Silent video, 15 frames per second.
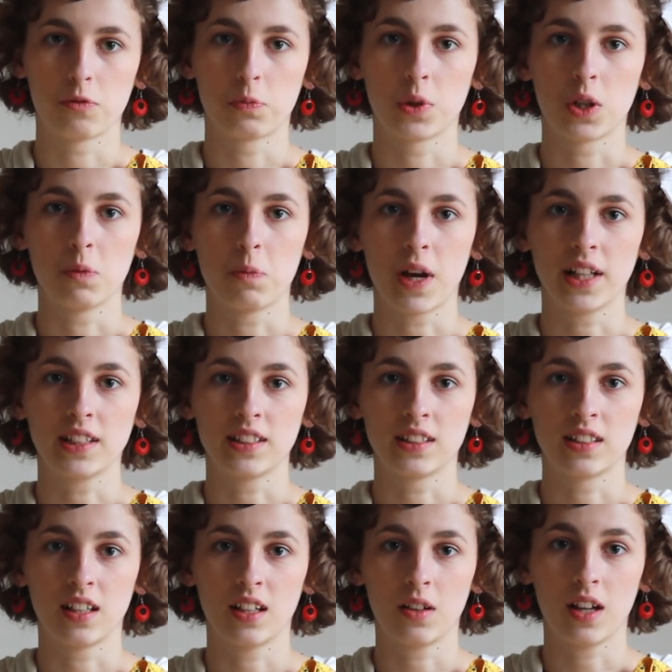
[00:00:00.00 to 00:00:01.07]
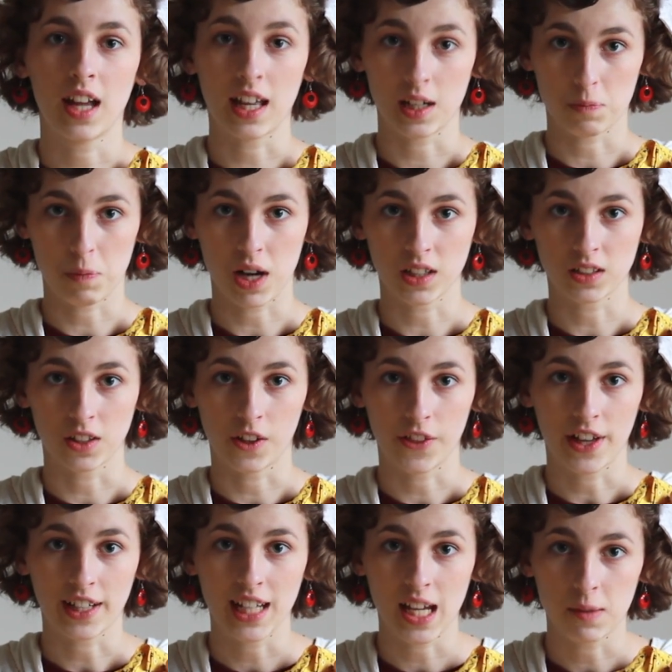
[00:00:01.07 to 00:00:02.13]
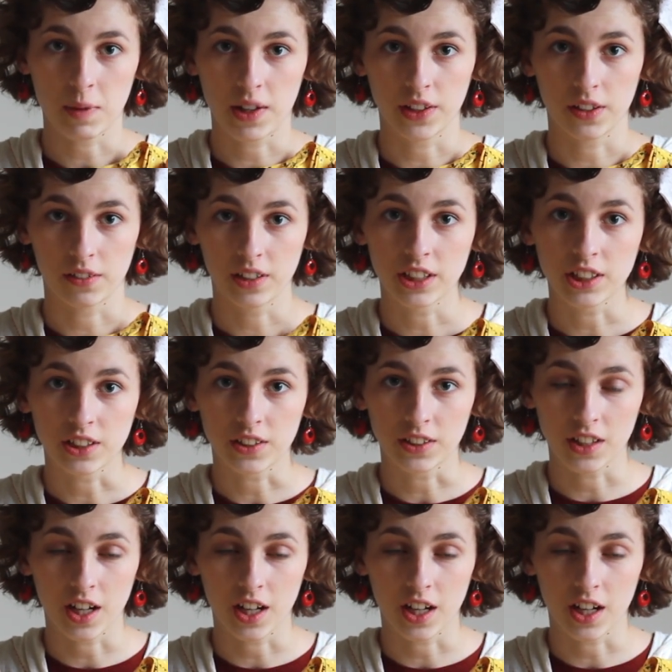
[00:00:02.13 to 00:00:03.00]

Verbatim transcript: of pearl buttons and a buckle that came on the original